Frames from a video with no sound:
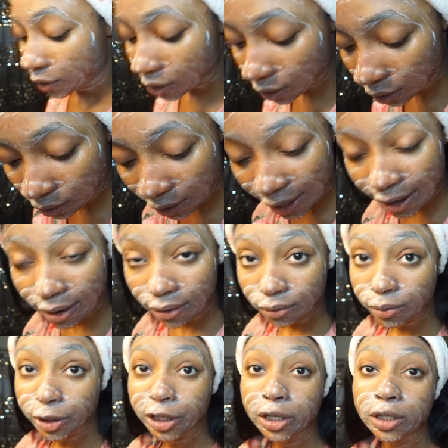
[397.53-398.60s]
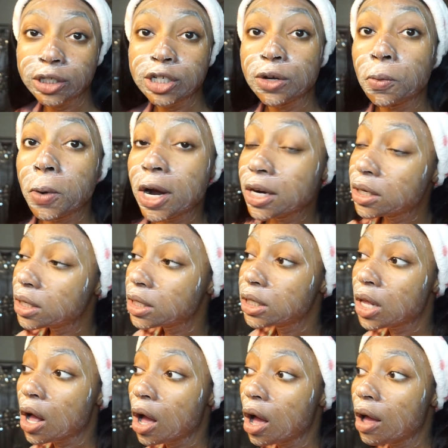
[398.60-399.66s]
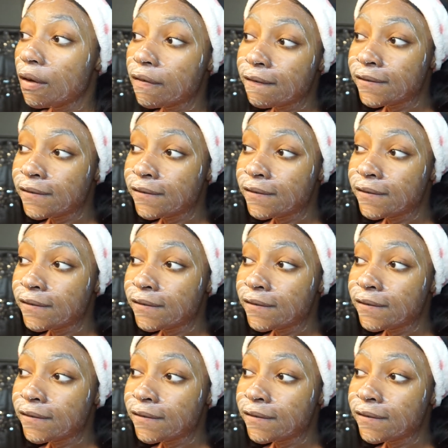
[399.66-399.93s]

So now we're going to wash this off,